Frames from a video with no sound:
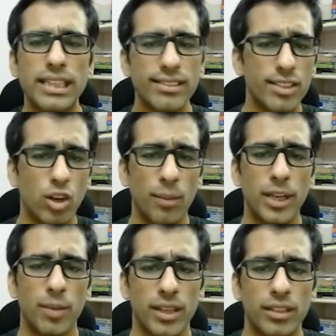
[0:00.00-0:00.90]
the copy
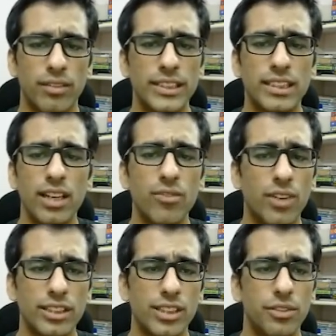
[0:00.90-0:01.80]
command, which can't
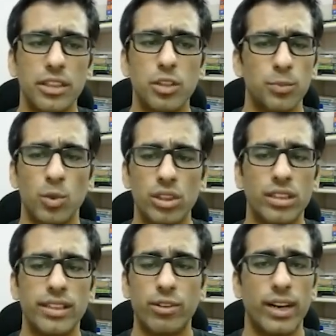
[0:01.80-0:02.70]
function without both the
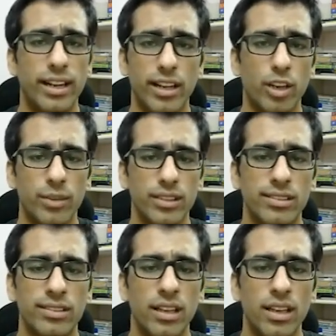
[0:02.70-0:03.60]
required
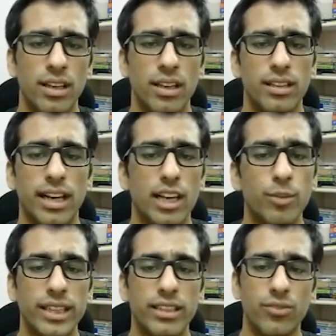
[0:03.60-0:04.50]
arguments. The
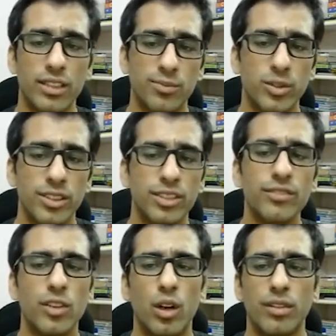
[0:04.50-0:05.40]
argument in the first position
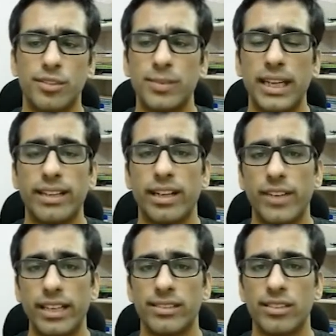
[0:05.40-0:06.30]
will always be
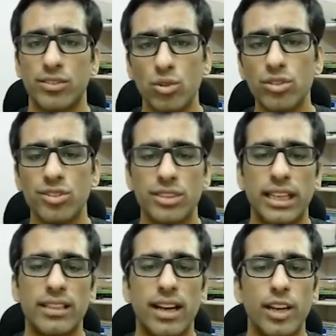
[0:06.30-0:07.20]
identified as a source,
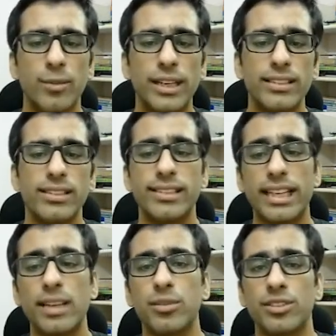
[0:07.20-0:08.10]
and the argument in the
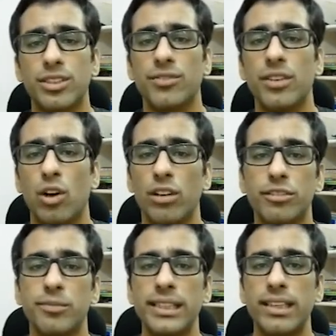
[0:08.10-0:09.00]
second position will
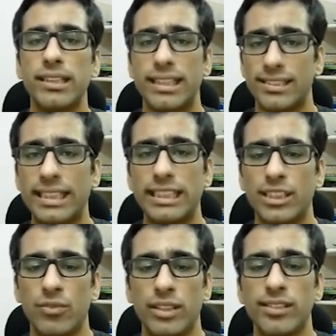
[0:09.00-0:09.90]
always be the
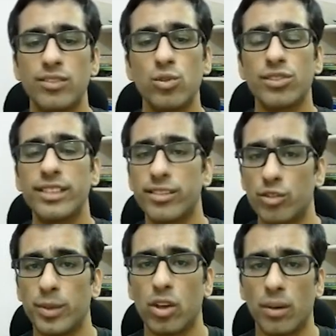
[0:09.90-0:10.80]
destination where the source needs to
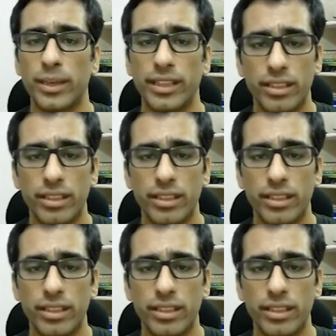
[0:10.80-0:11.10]
be copied.